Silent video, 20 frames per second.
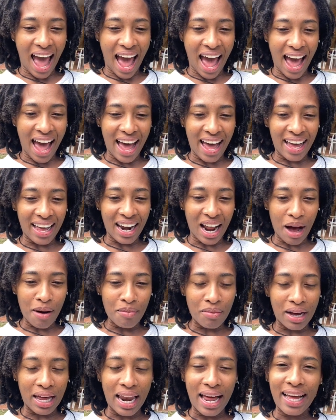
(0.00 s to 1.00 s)
And
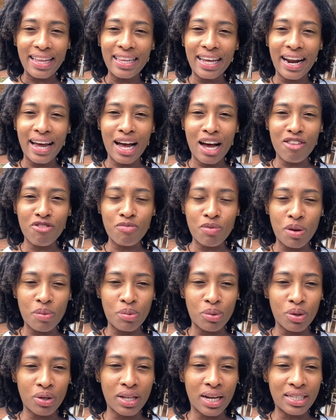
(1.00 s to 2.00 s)
I'm glad that I have
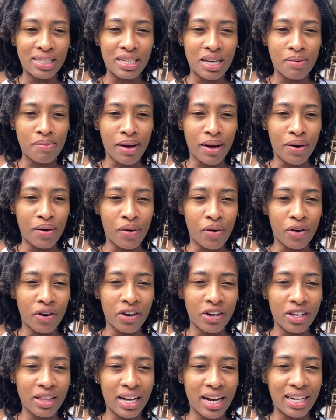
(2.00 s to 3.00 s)
people that's in my
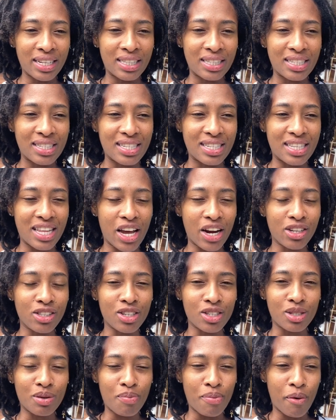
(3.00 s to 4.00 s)
corner, that's there
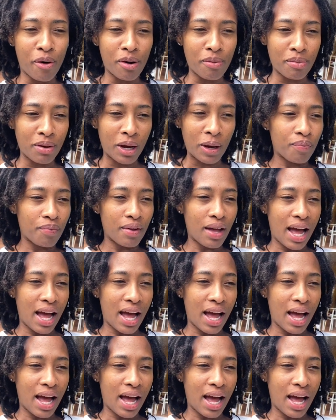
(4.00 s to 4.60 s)
to support me.